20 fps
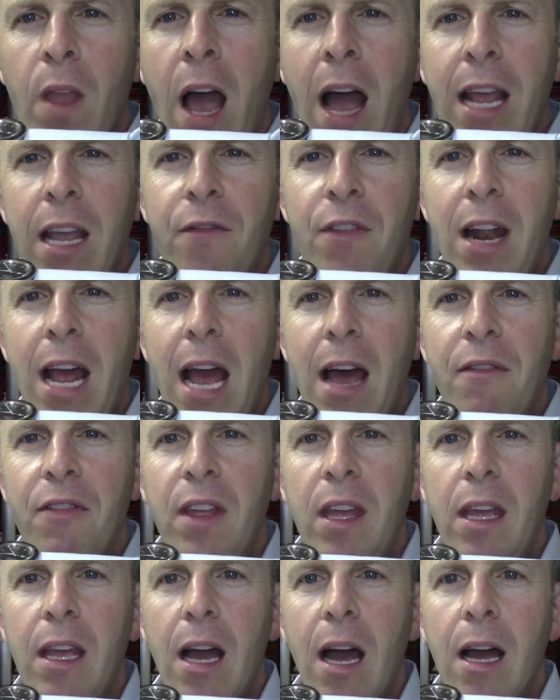I even have
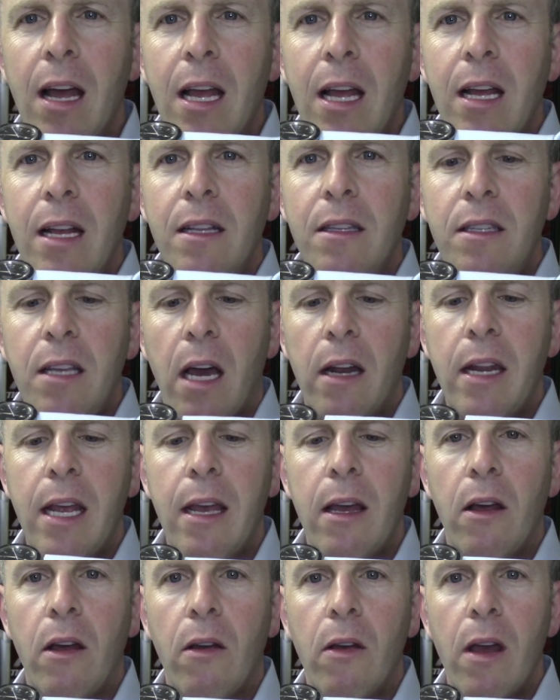the uh,
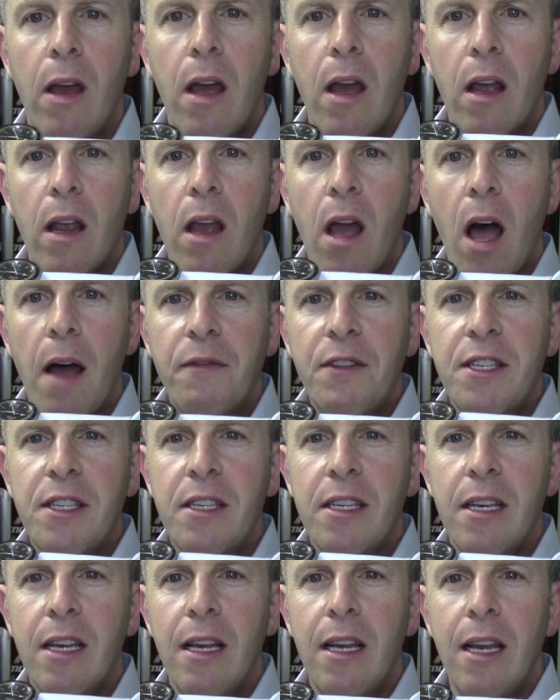Dunhill
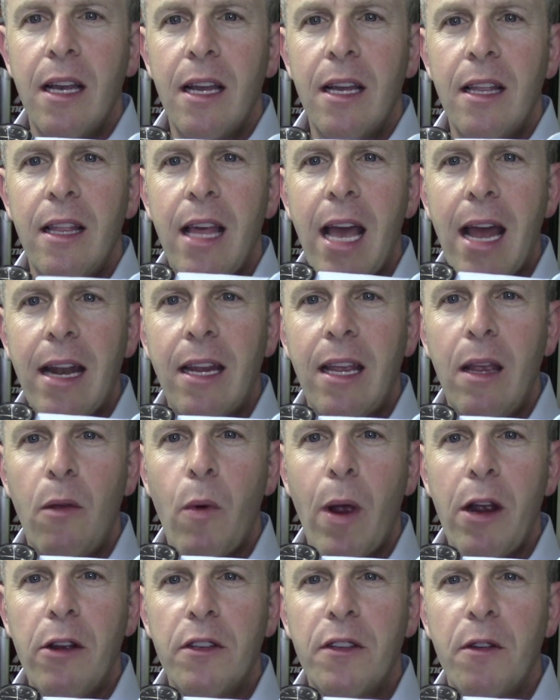cuffs that he
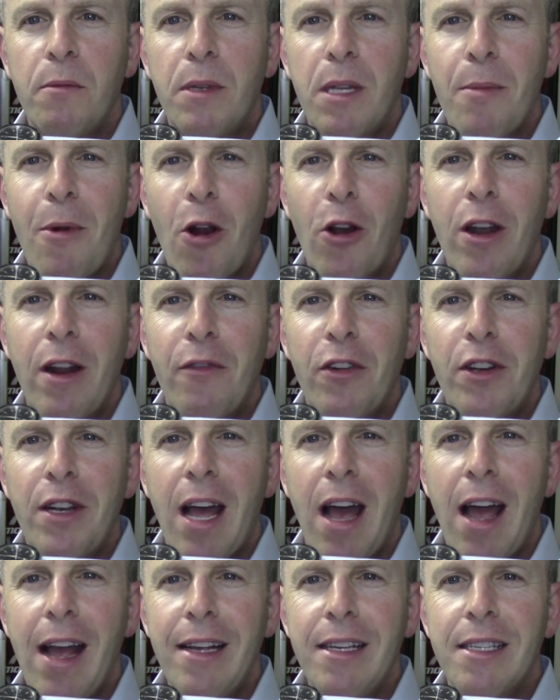wears from Tomorrow Never
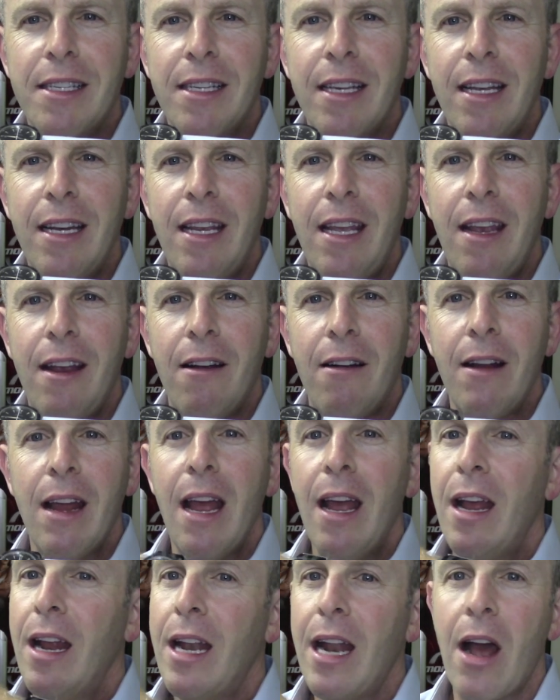Dies in here.
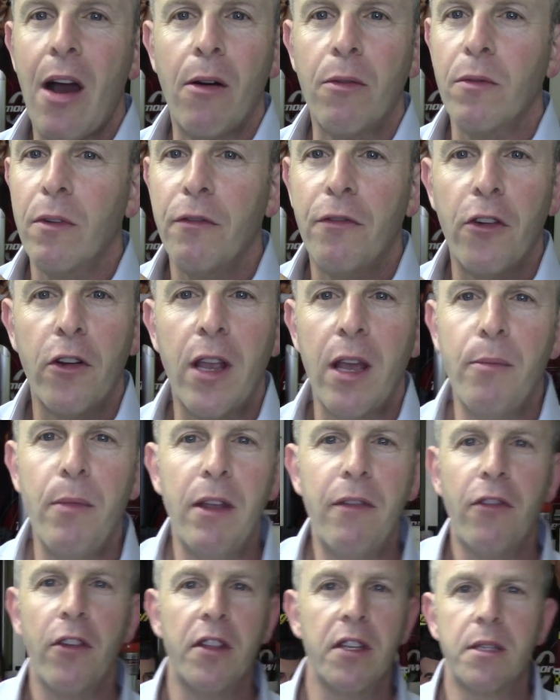Now, forgive
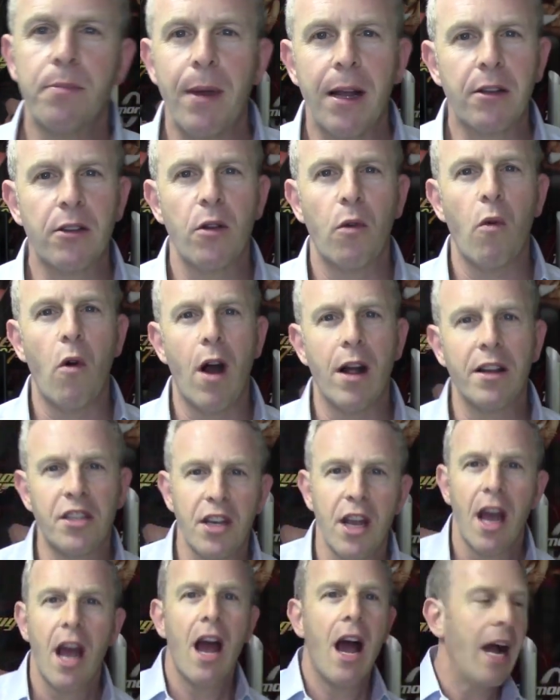me for the Spectre watch.